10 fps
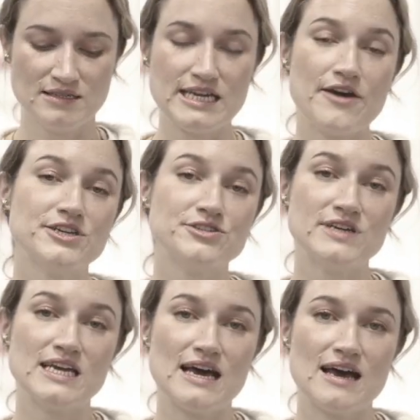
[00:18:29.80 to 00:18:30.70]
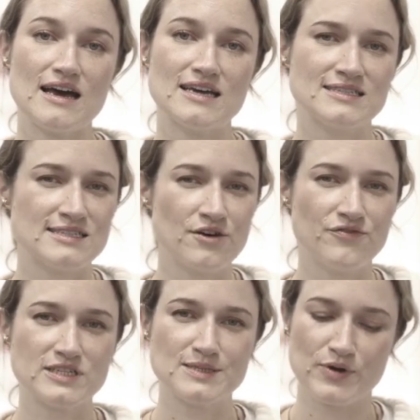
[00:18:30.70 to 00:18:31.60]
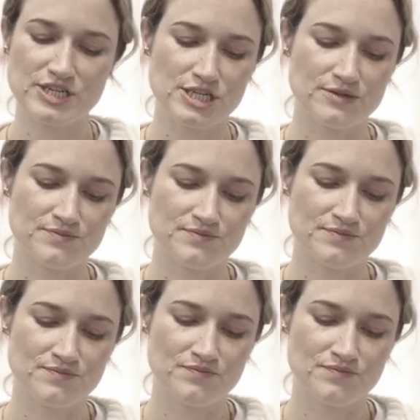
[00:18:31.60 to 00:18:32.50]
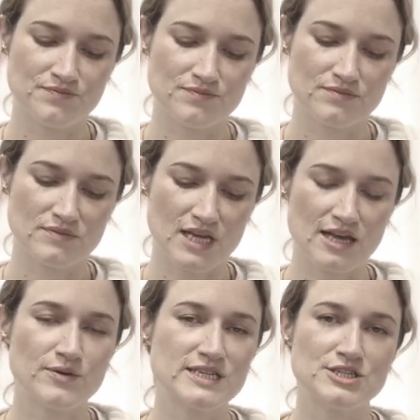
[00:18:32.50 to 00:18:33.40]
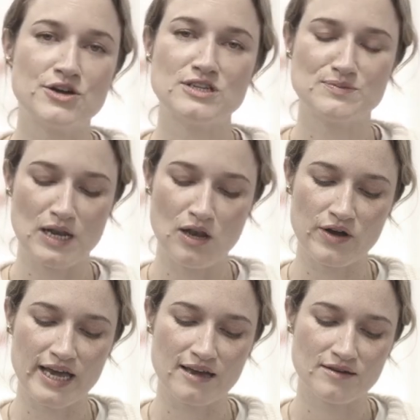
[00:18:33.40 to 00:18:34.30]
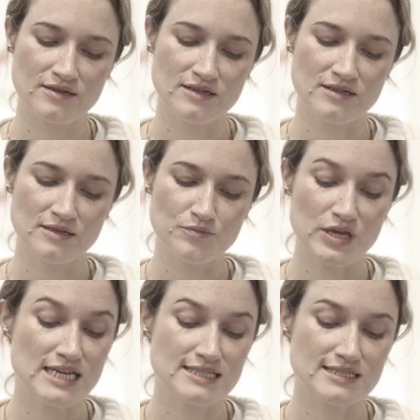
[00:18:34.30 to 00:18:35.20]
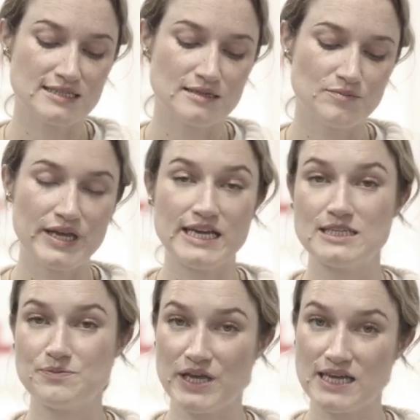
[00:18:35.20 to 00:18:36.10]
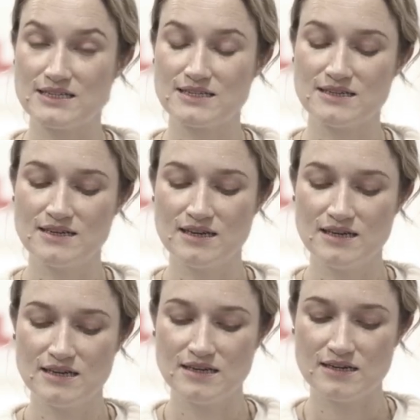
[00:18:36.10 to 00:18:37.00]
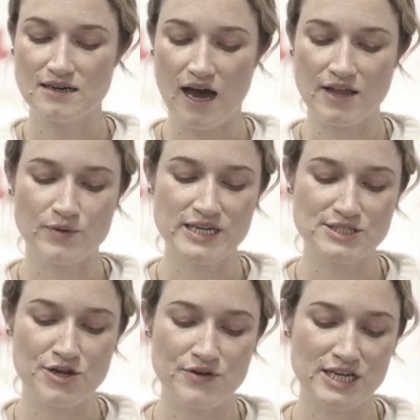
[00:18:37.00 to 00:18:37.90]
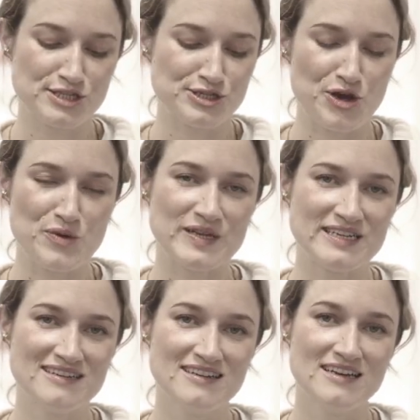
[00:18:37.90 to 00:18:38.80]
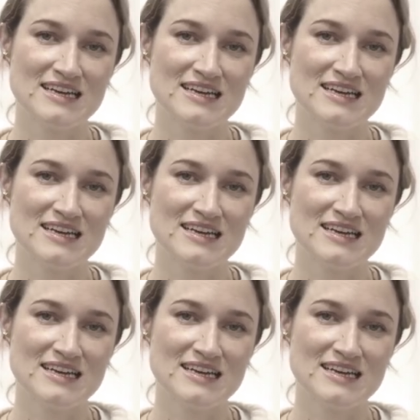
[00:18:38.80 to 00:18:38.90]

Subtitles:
Territory as self-expression, otherwise known as belonging, Pete, Pete, Pete, otherwise known as showman,